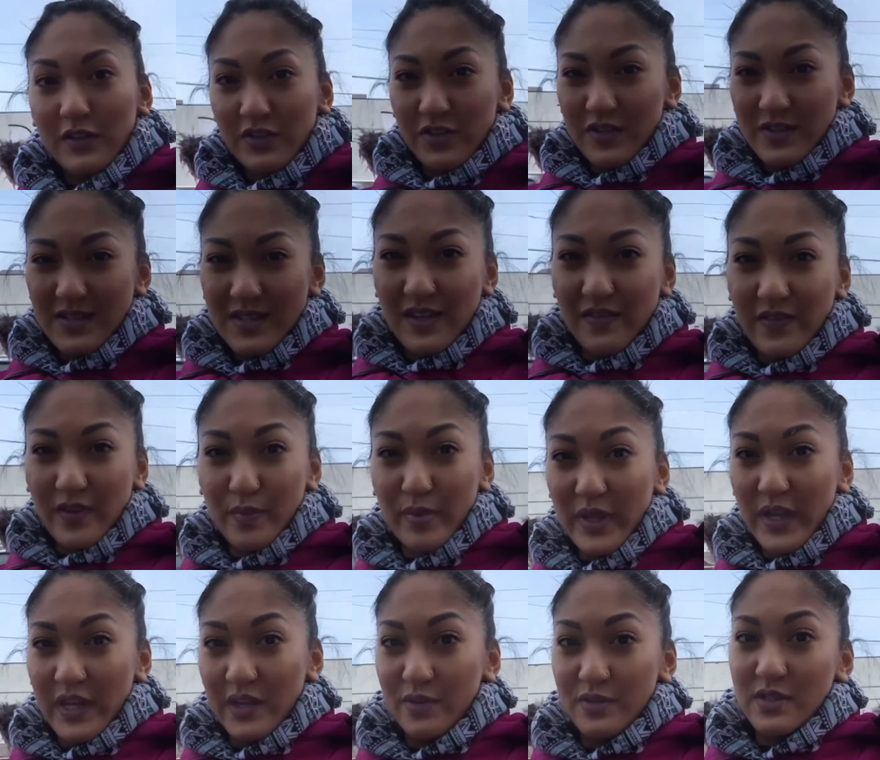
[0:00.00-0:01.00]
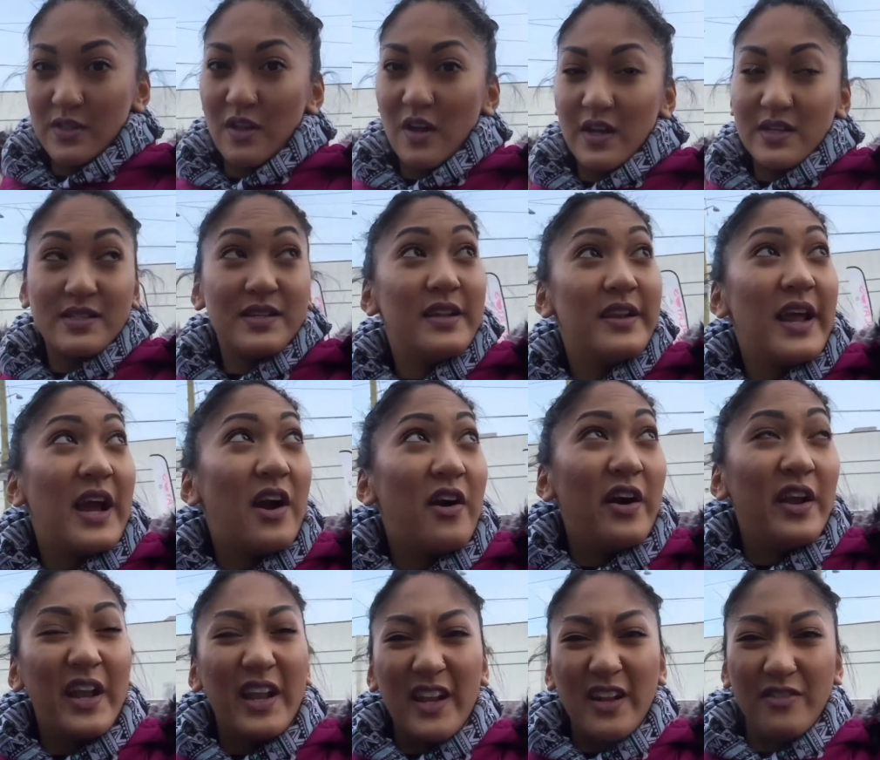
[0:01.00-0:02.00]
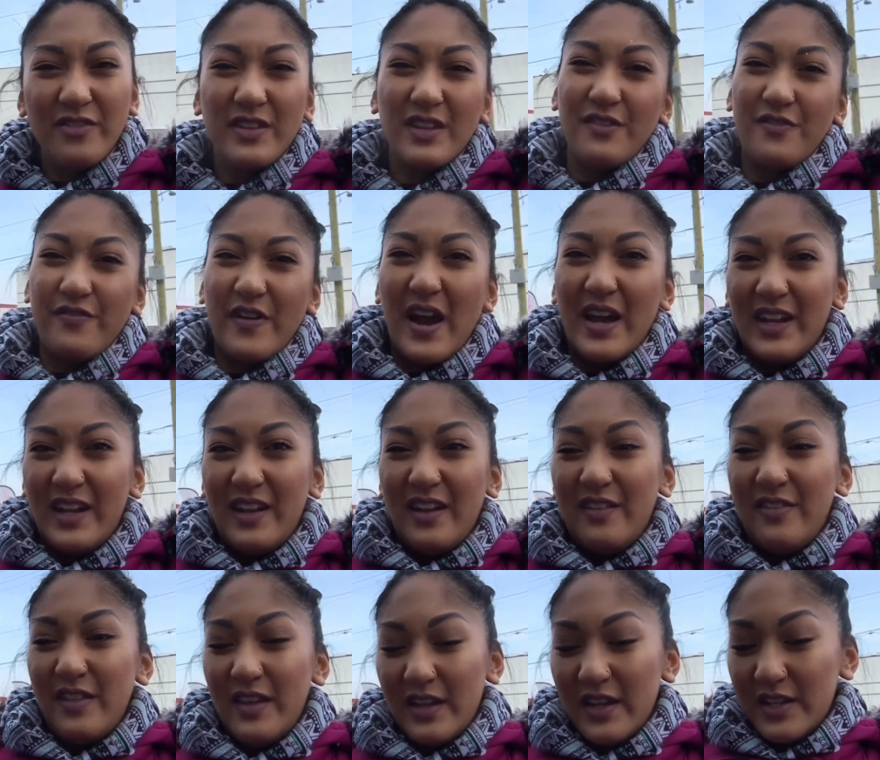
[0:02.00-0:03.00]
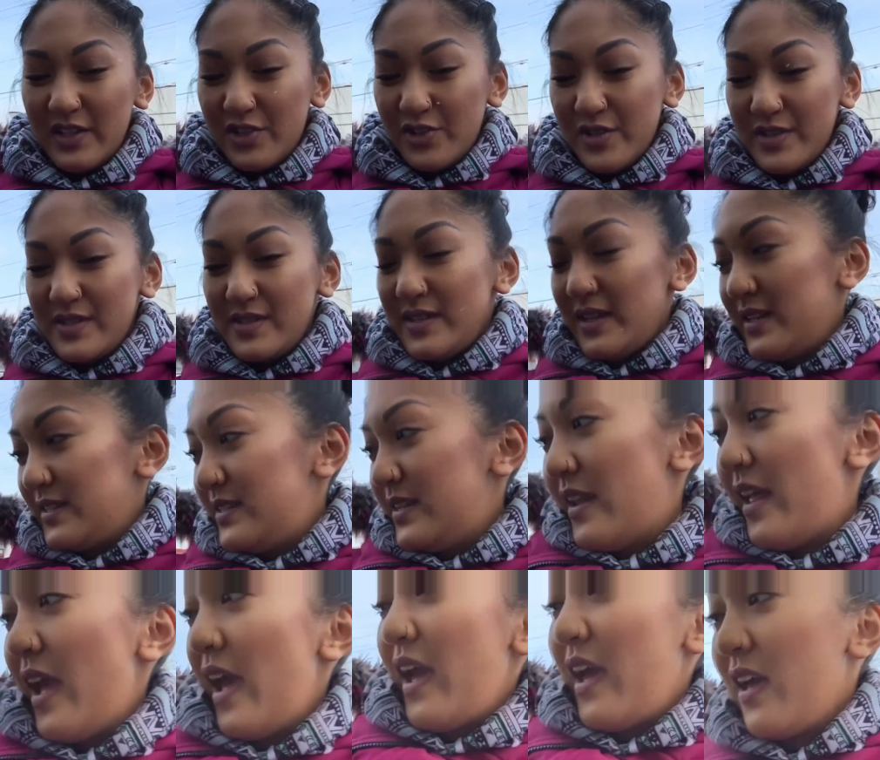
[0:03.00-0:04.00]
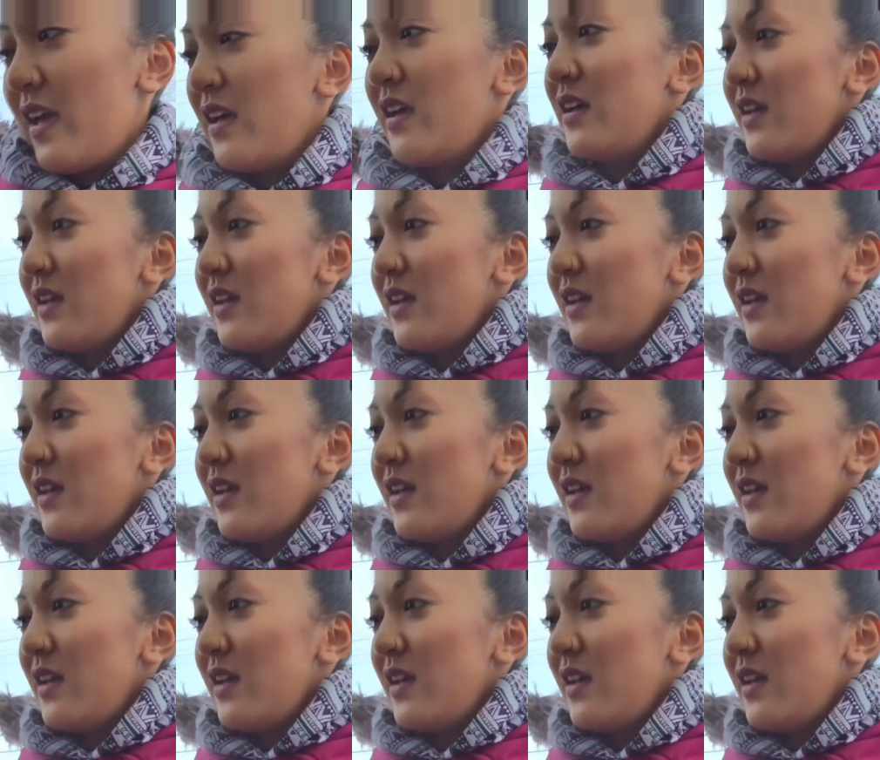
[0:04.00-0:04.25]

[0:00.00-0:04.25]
Just leaving Plato's Closet now, and I didn't really find anything interesting today.